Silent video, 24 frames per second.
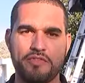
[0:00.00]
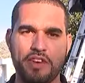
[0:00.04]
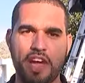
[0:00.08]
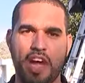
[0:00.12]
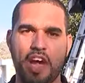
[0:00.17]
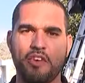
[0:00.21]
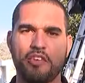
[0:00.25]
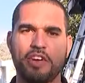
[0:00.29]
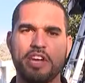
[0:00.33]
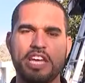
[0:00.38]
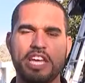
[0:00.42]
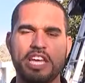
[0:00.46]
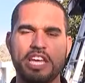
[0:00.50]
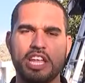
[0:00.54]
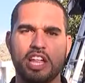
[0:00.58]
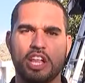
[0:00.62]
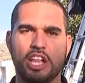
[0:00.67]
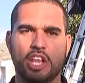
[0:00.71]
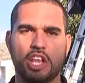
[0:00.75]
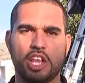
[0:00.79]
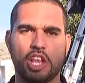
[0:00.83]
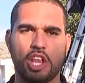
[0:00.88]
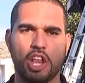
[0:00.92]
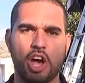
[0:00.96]
very
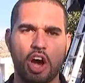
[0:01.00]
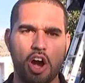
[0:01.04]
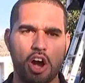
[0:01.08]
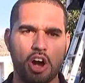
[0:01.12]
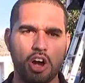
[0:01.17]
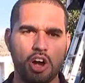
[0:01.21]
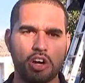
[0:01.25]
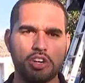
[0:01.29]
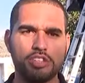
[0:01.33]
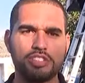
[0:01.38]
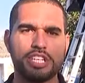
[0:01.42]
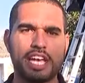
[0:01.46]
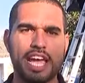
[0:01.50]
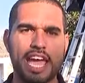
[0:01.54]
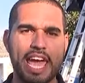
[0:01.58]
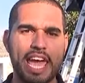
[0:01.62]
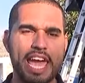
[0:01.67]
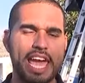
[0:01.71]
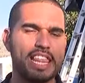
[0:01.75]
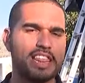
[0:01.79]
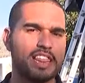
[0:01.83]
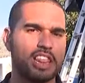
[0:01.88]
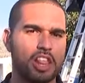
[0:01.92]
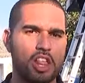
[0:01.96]
large
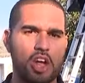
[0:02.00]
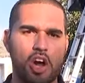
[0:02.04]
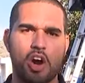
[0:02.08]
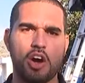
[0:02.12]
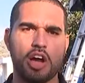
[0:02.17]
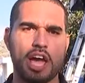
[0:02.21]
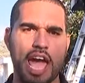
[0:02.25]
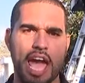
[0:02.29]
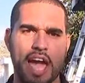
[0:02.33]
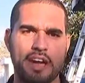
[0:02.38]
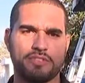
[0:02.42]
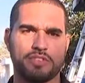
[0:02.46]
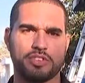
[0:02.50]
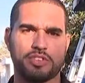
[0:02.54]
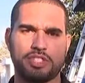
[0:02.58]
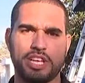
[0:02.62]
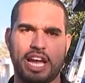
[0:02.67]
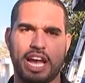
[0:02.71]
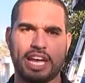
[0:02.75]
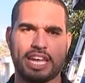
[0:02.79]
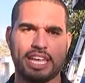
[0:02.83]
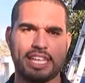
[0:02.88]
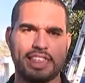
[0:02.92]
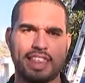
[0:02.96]
and long
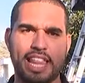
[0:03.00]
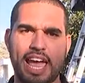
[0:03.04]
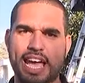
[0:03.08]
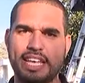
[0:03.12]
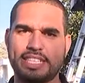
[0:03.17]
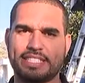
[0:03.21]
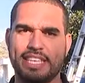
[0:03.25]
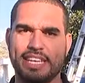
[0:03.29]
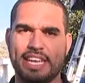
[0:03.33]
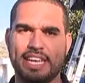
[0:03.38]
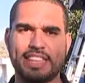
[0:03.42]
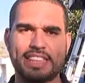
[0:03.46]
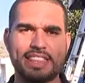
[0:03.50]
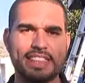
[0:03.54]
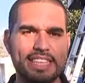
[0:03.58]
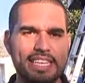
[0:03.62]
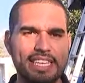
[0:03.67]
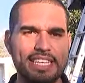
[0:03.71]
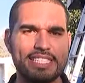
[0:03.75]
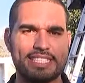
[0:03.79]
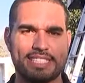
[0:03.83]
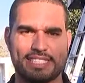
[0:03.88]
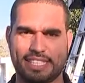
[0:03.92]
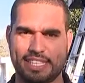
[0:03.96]
aftershock. It lasted at
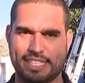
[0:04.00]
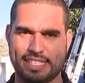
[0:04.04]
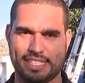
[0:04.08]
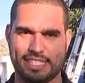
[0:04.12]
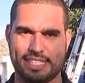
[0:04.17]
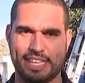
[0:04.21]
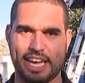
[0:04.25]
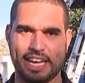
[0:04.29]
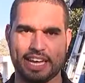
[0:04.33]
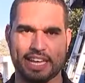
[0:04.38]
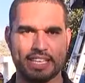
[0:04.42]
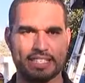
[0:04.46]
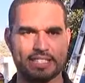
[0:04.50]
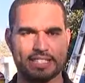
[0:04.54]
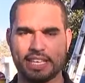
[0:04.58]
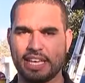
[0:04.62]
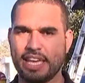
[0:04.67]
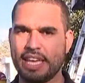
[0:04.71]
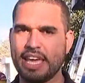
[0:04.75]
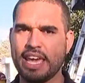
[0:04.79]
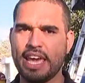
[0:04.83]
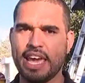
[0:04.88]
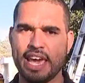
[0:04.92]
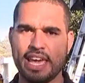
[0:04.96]
least 10 seconds.
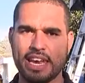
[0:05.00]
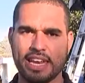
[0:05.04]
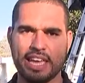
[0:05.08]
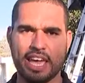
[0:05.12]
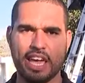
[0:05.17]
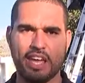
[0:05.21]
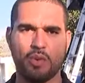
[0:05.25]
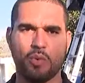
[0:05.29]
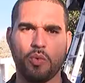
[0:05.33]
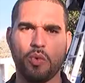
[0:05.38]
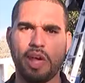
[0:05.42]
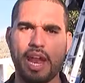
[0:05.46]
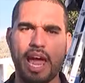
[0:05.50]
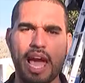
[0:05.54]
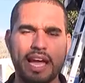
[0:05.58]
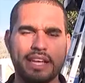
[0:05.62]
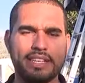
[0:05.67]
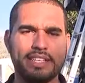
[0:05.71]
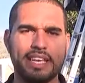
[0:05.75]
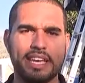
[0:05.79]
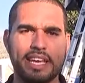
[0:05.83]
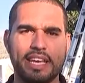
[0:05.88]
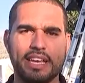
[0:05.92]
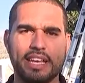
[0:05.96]
And again, what I
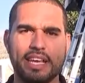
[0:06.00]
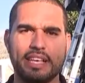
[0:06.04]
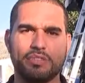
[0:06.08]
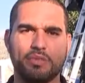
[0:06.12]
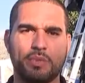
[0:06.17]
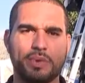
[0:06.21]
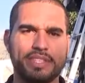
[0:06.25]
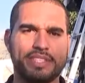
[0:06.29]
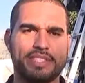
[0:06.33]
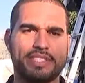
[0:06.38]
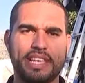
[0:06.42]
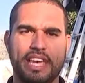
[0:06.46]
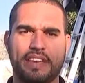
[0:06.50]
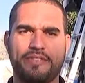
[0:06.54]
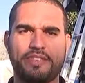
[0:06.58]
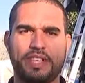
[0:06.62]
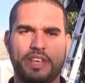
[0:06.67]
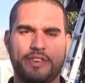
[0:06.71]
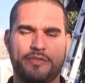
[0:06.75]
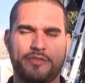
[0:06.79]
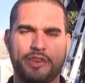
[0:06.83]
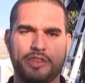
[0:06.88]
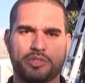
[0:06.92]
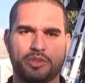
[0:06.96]
did is what
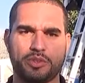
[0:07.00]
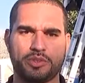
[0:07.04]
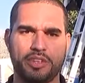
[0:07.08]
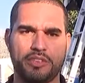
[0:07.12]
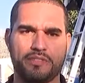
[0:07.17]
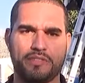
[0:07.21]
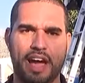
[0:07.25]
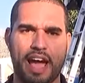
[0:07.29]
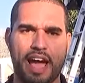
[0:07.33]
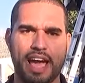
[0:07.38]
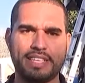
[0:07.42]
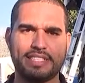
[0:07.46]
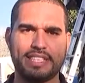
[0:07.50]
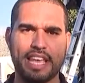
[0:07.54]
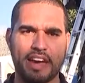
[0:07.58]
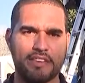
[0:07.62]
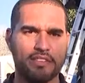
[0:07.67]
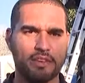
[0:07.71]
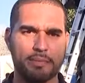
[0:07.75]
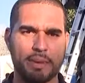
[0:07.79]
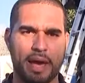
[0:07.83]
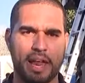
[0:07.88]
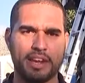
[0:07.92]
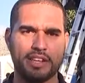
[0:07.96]
safety officials advise
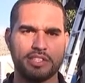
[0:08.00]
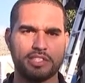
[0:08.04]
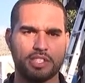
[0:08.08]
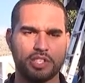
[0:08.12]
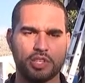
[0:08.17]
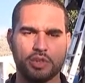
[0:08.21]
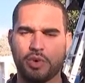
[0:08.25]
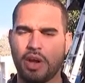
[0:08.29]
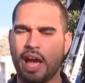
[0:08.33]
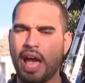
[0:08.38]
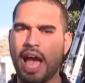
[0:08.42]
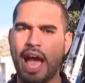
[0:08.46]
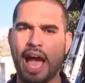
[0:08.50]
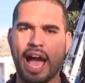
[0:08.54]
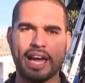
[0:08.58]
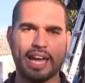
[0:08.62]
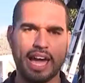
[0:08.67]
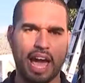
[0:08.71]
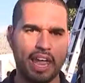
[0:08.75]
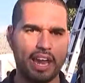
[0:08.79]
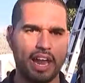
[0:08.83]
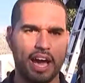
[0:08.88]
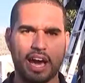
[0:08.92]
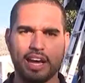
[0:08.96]
everybody to do. I
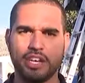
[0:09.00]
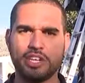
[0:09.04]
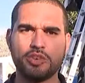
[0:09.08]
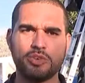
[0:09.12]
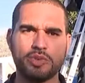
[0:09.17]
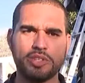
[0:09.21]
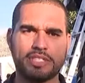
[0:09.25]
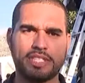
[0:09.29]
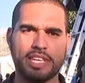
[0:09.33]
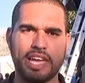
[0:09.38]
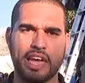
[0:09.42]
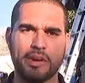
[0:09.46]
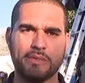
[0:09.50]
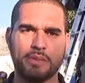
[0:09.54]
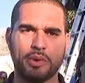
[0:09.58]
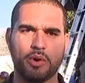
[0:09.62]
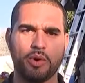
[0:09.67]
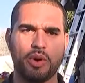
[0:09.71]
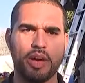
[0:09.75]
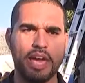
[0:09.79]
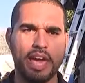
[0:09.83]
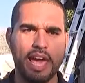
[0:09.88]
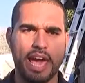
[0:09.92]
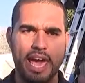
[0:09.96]
got under a
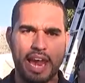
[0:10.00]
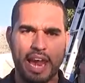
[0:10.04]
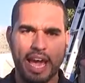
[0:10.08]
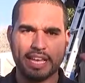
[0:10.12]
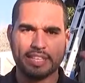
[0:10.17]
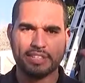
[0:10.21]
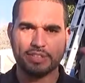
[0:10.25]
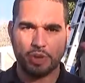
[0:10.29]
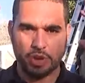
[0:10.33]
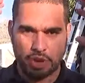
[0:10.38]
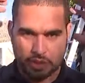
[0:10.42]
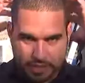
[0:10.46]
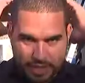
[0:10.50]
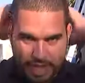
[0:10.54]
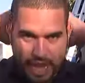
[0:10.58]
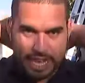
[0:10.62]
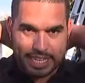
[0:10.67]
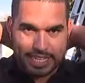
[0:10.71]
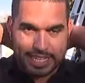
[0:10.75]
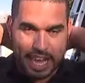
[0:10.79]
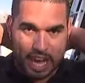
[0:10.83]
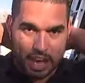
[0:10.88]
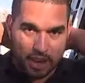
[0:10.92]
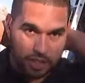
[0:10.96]
table, and I sort of
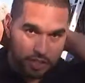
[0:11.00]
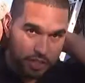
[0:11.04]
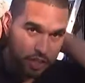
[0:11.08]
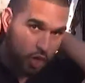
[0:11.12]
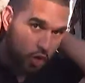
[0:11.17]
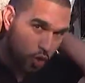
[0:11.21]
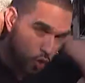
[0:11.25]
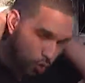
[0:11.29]
got down in the